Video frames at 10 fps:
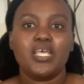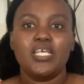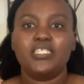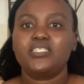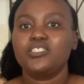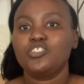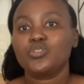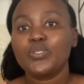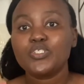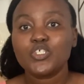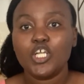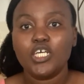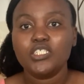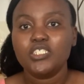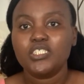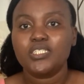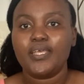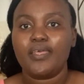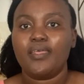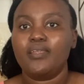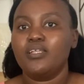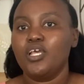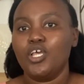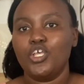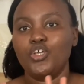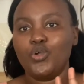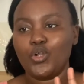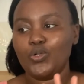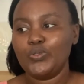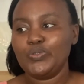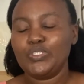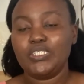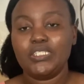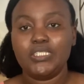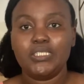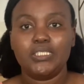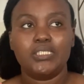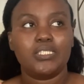he said he's going to lunch and he closed his